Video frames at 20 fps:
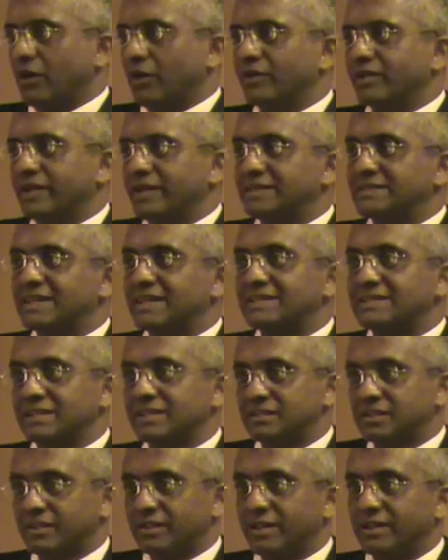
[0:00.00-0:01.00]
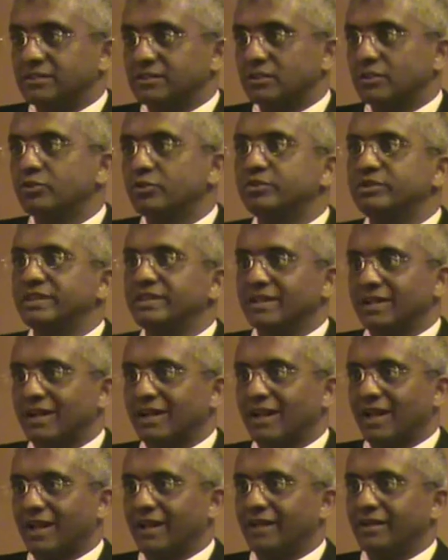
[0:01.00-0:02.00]
Or is there such a thing as losing a
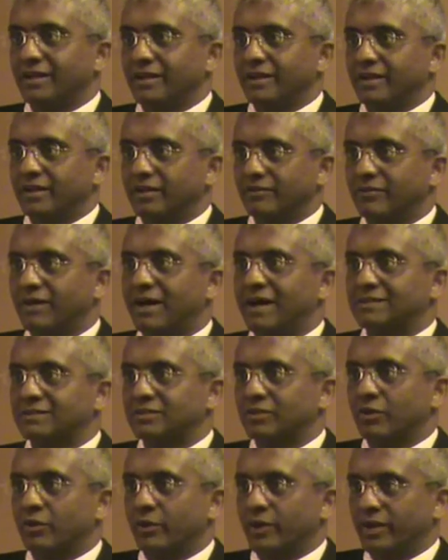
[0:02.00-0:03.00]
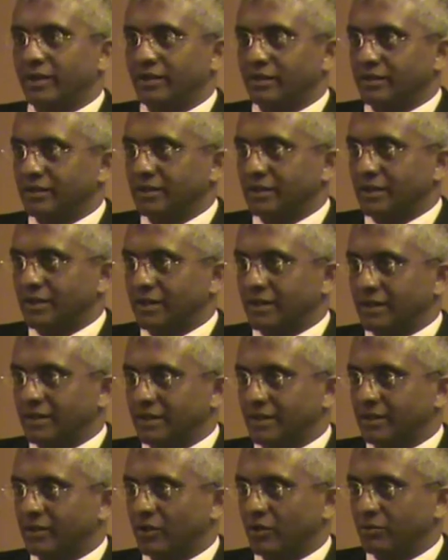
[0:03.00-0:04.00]
client in a fast-growing
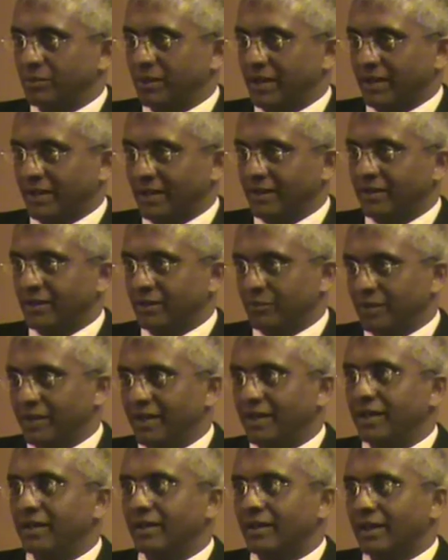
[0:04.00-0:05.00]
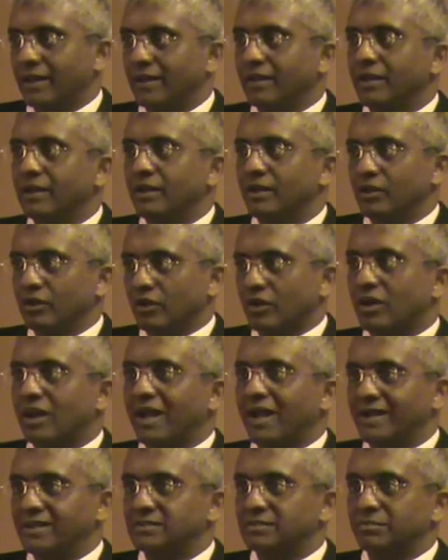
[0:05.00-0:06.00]
economy like India, meaning that your
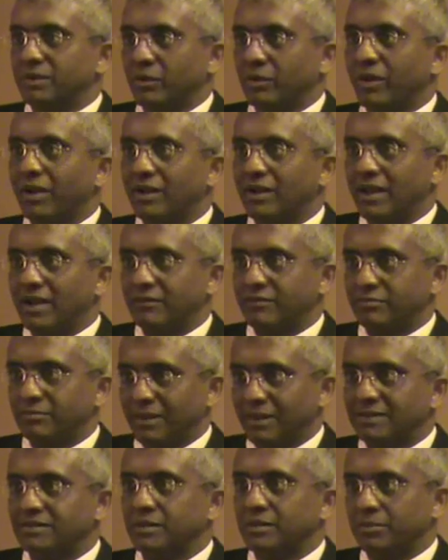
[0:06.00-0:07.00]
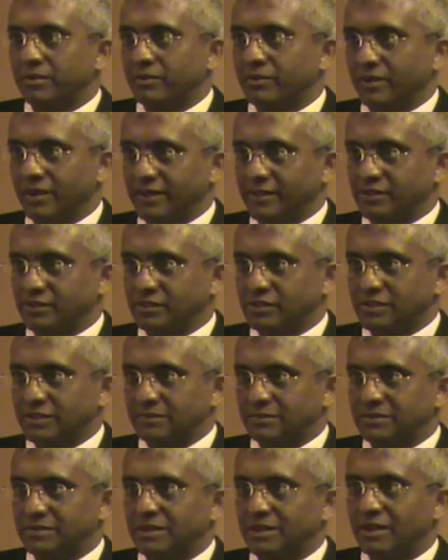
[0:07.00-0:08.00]
clients may well have multiple
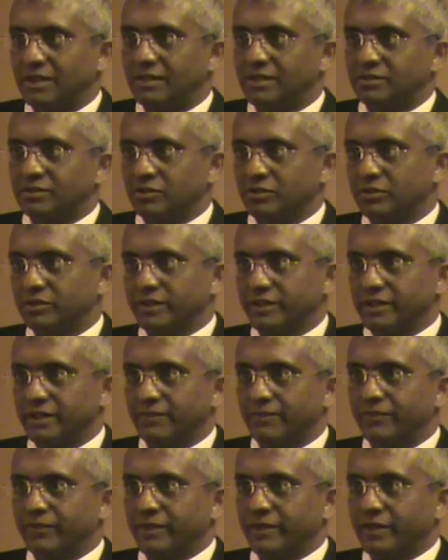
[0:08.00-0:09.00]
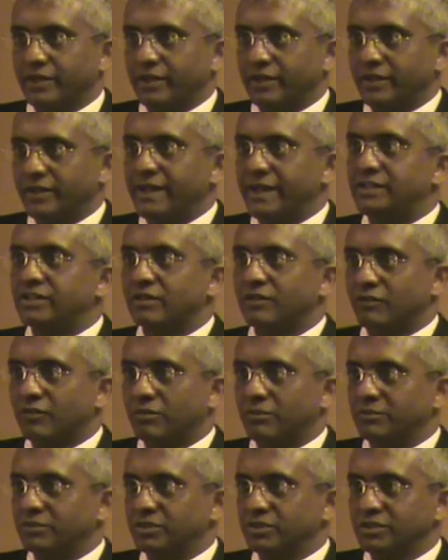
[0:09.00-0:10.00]
relationships, so the nature of
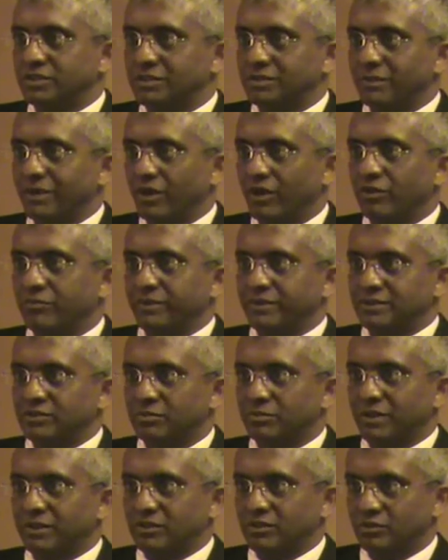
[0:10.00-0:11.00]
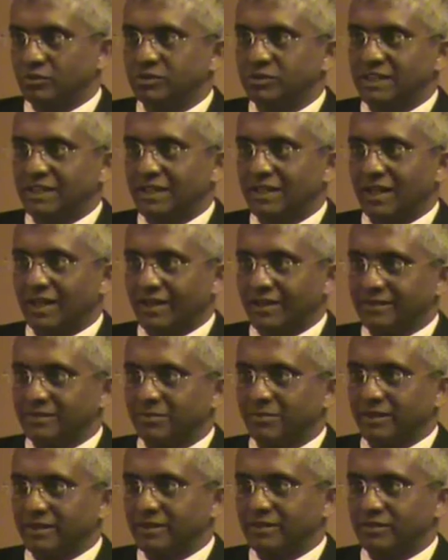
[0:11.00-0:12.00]
competition may not be so much losing clients,
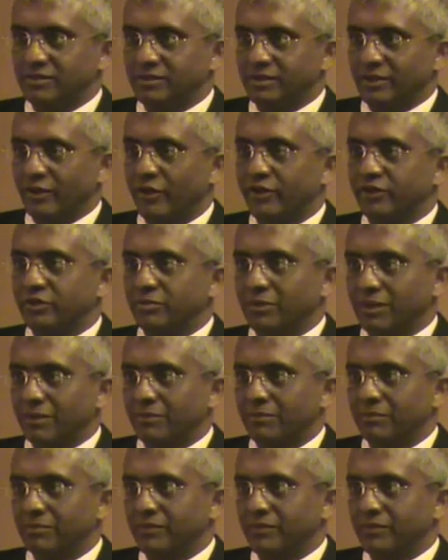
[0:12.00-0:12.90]
but in order to be